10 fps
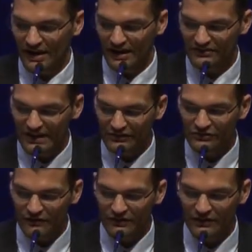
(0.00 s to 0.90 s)
science is
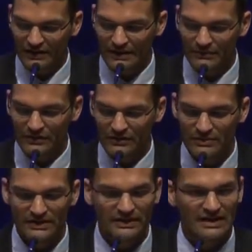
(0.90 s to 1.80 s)
often claimed to
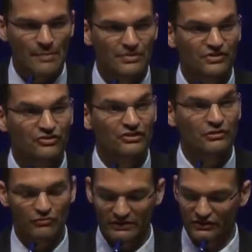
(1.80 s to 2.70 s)
be in opposition
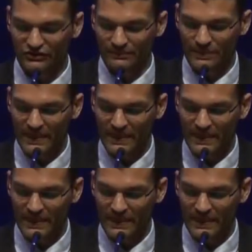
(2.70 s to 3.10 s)
to religion.